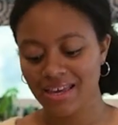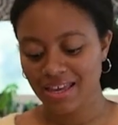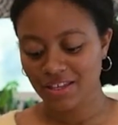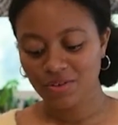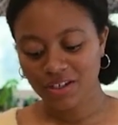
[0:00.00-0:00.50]

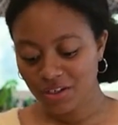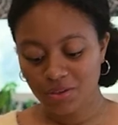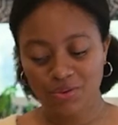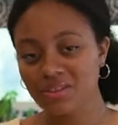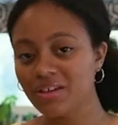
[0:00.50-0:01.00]
You can
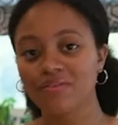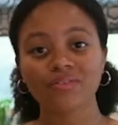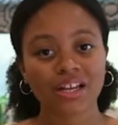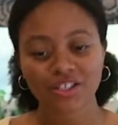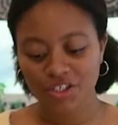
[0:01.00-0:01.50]
use a
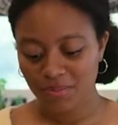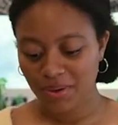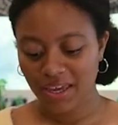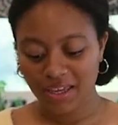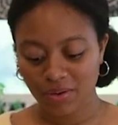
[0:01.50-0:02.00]
flat sheet
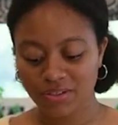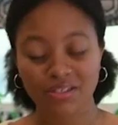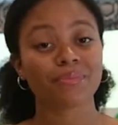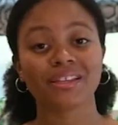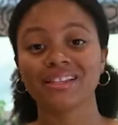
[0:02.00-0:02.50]
pan or
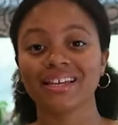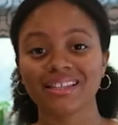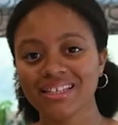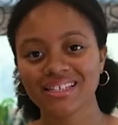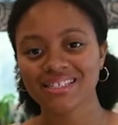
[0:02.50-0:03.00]
something like
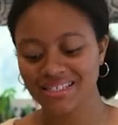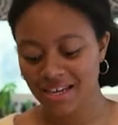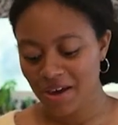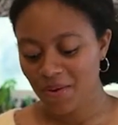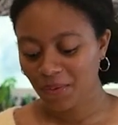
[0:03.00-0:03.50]
this,
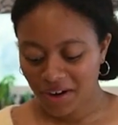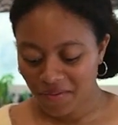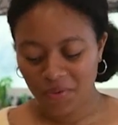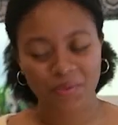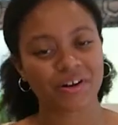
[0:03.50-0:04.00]

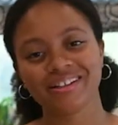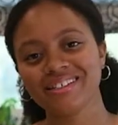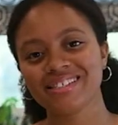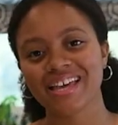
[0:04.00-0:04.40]
whatever works.